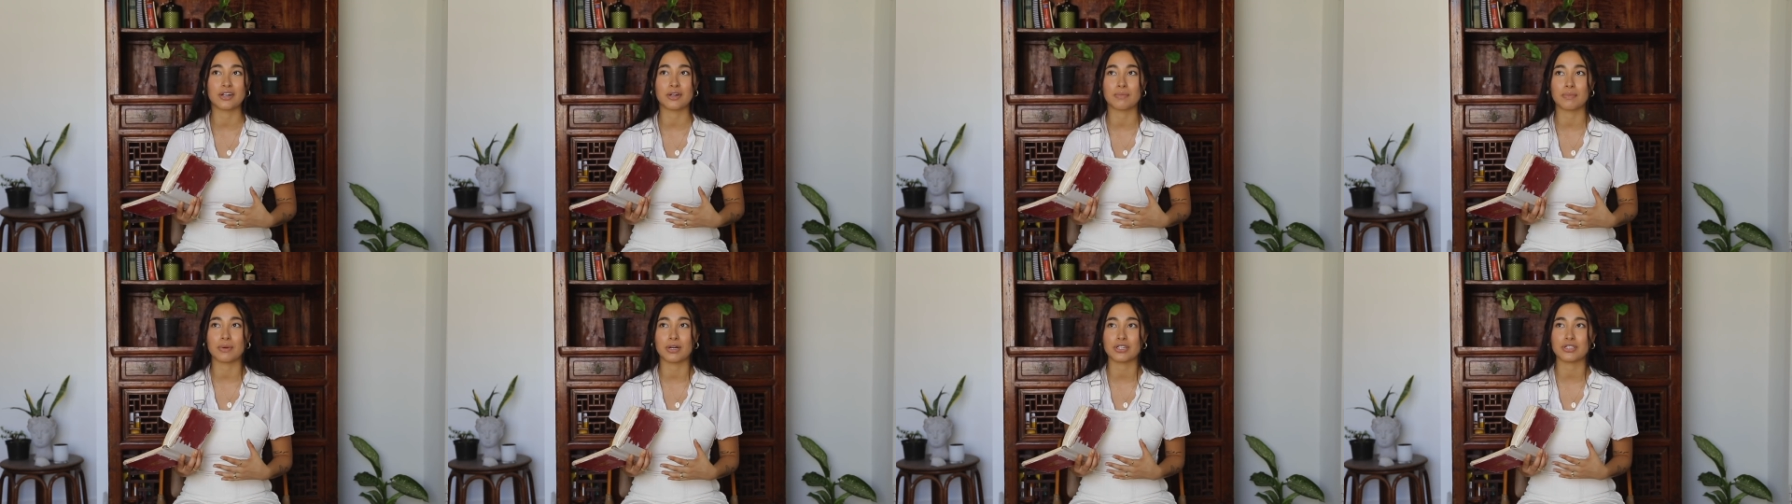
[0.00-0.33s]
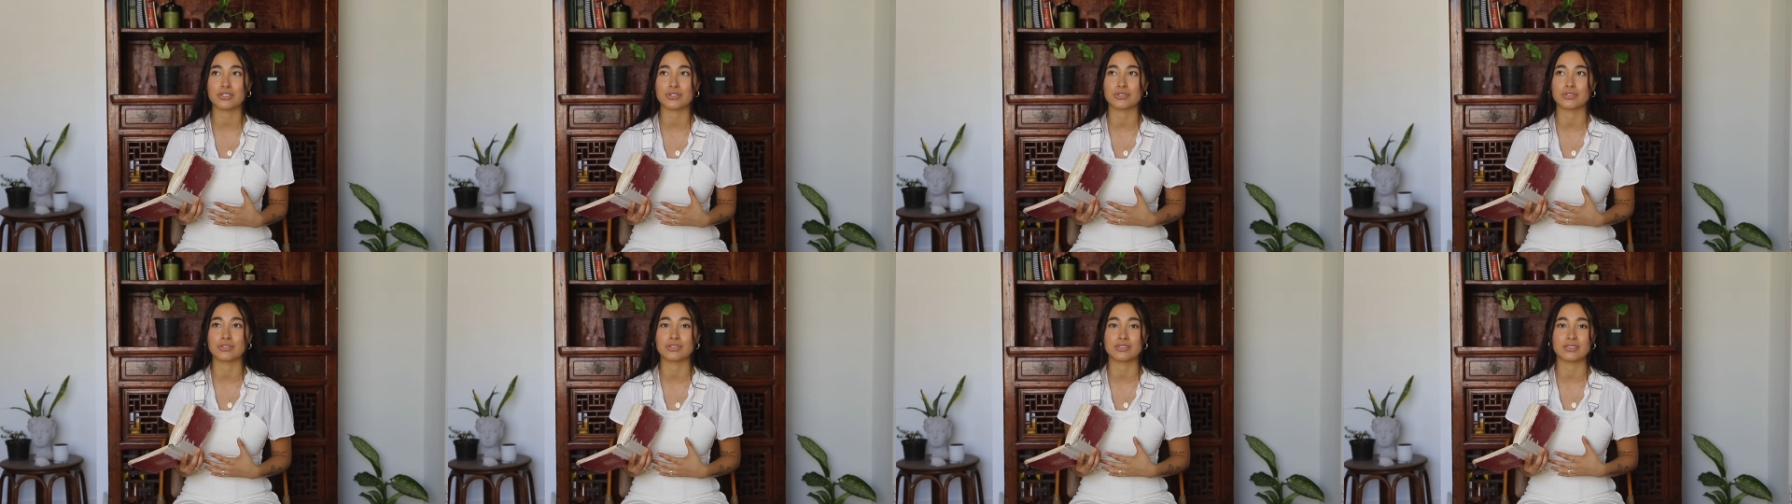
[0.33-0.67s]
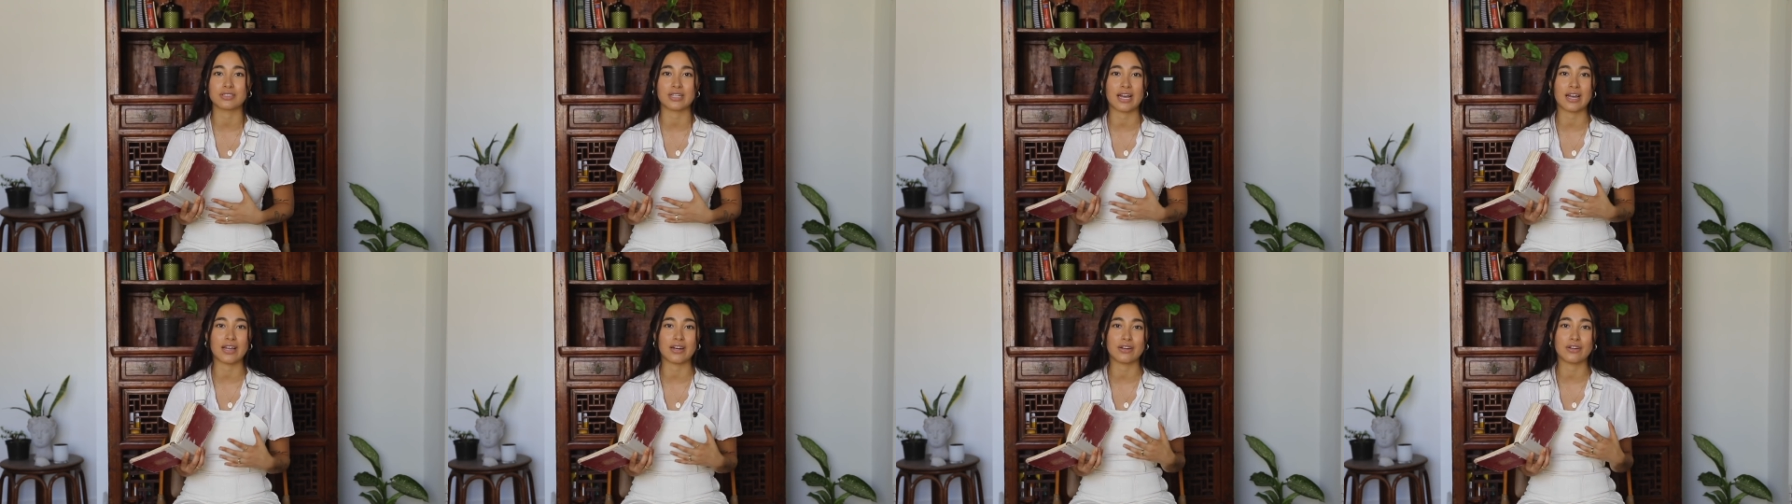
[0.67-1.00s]

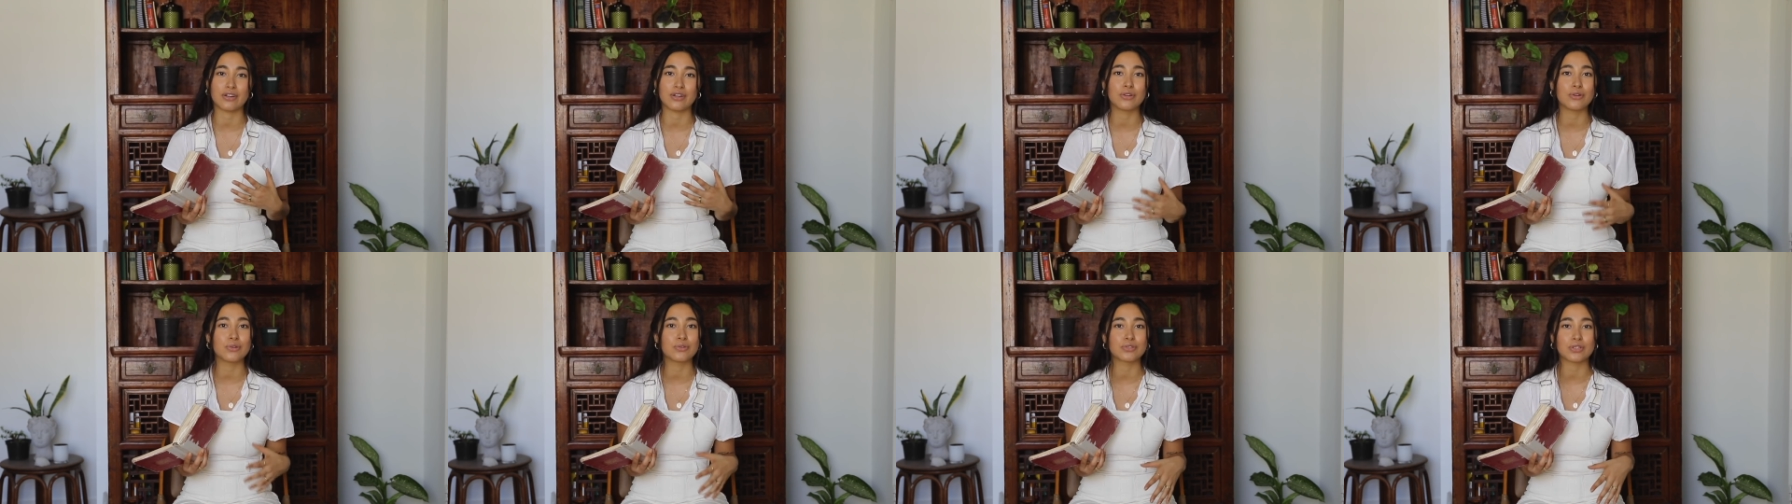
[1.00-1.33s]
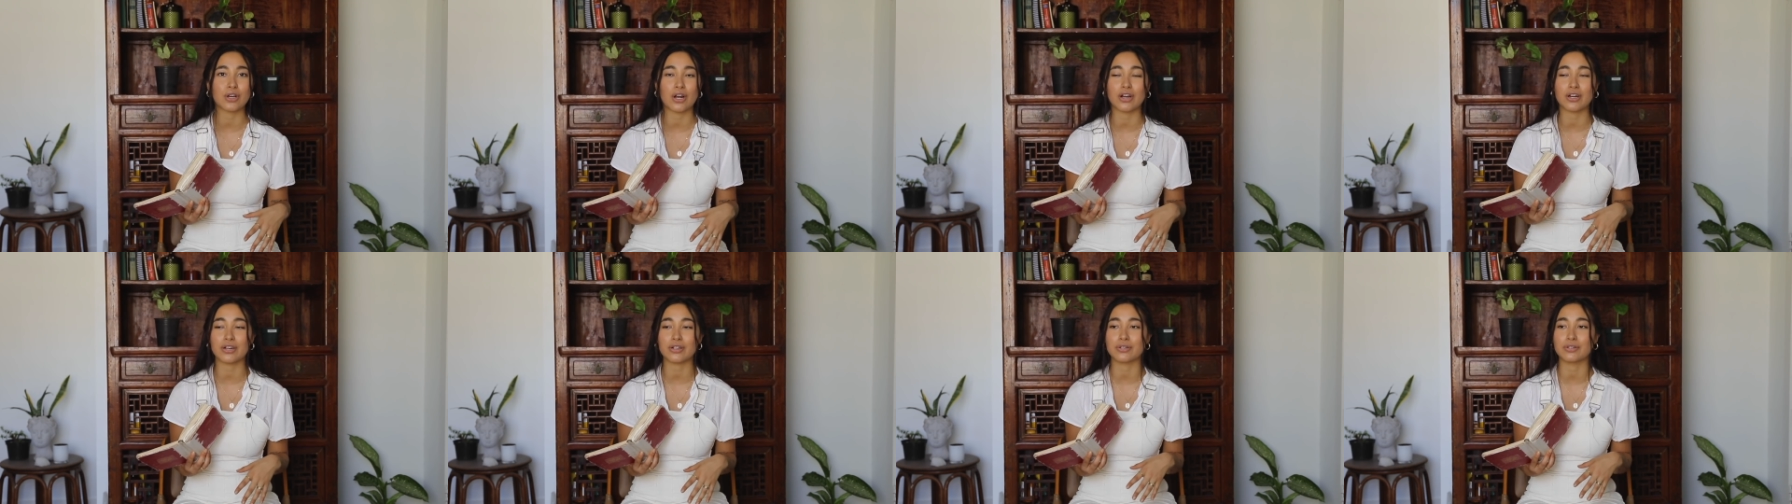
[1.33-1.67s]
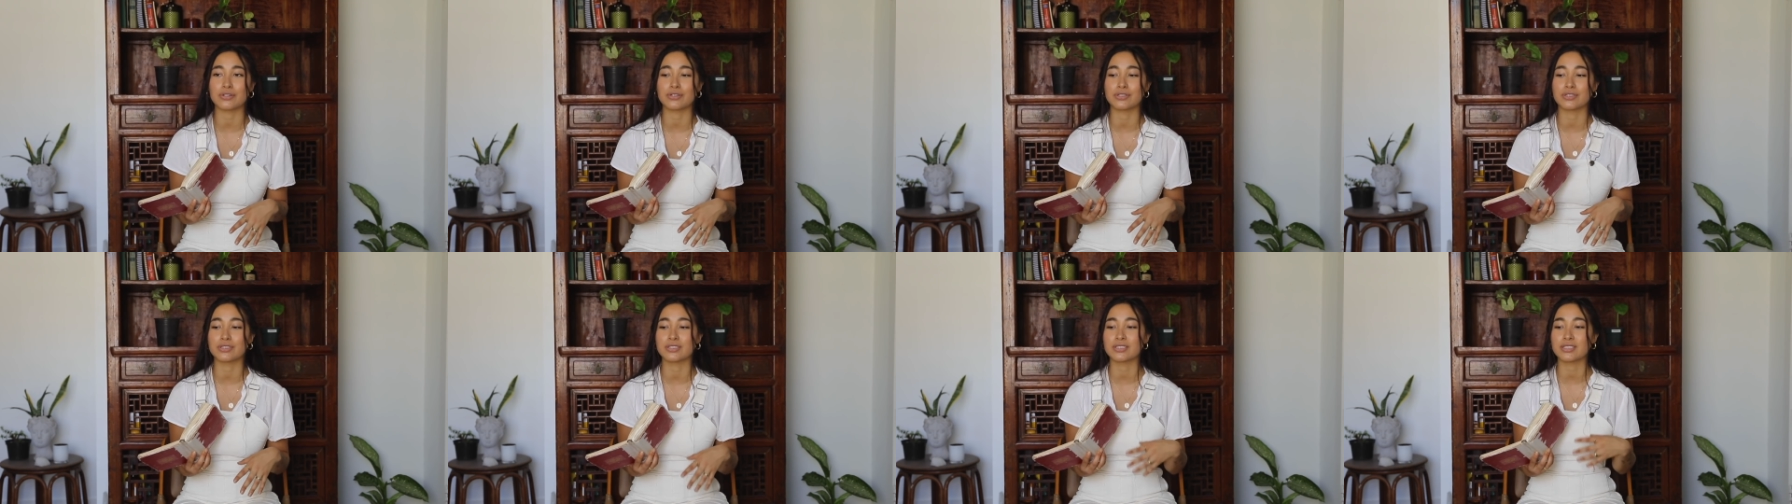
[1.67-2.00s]
commercials and news
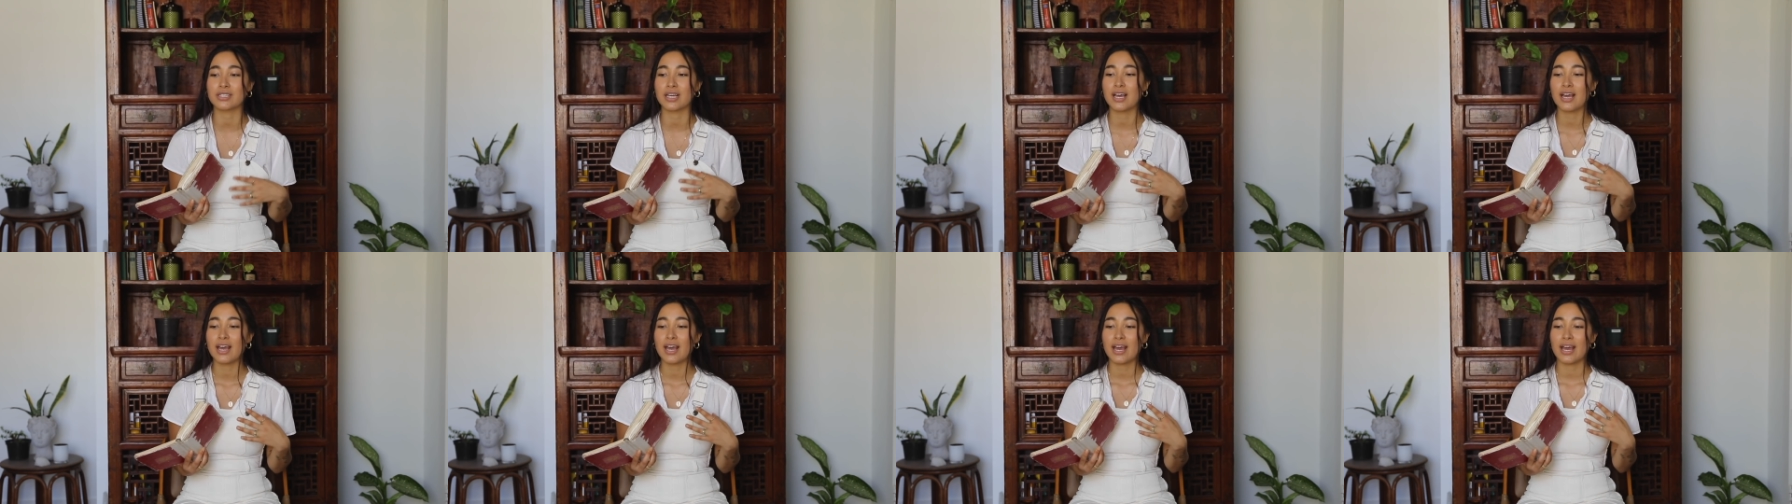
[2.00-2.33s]
articles.